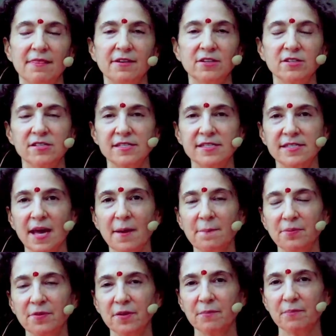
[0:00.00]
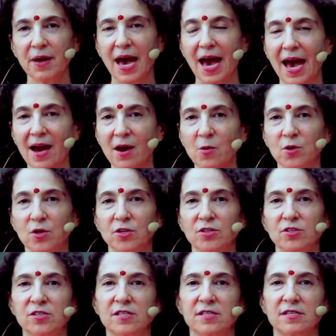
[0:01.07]
They're separate
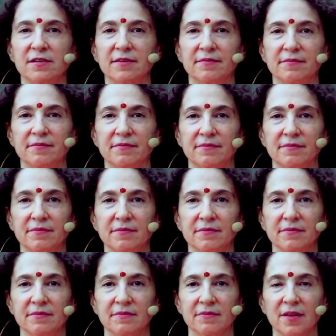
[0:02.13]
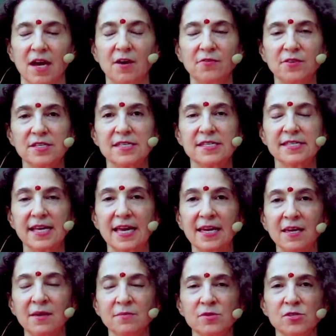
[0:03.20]
powers of the
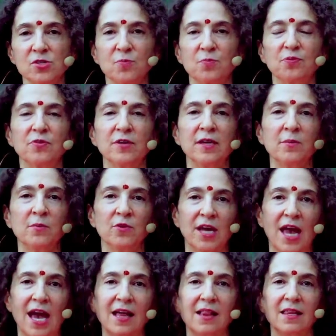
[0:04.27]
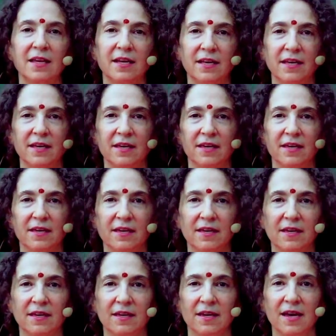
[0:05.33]
same supreme reality.
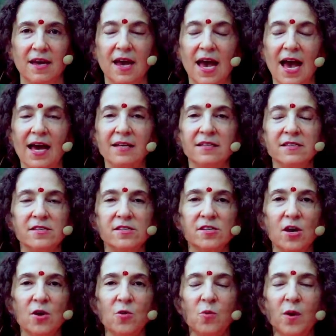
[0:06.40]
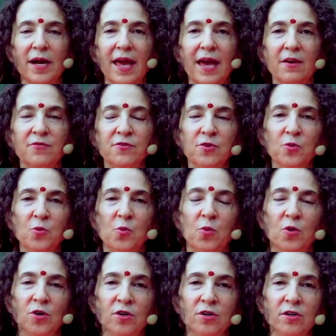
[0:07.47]
And so, whatever
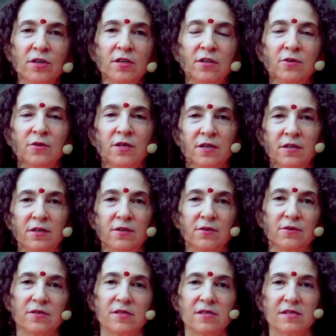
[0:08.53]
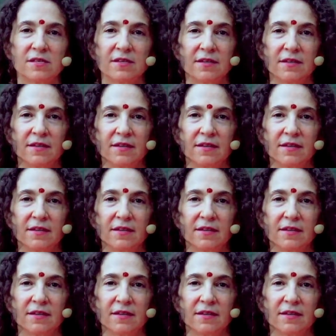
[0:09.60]
word you use,